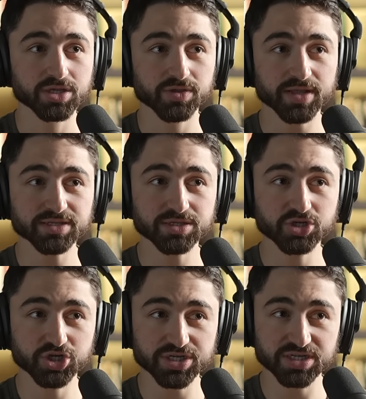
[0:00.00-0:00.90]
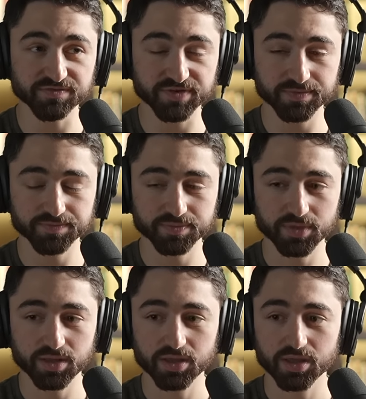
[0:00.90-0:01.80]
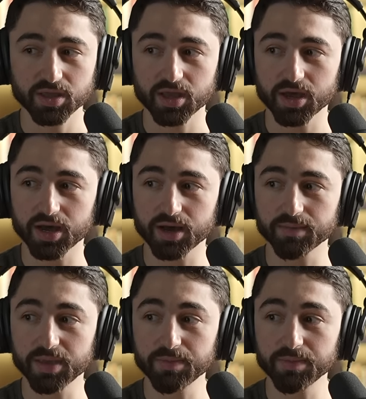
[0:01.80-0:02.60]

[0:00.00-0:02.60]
So that's the gist of it. Um,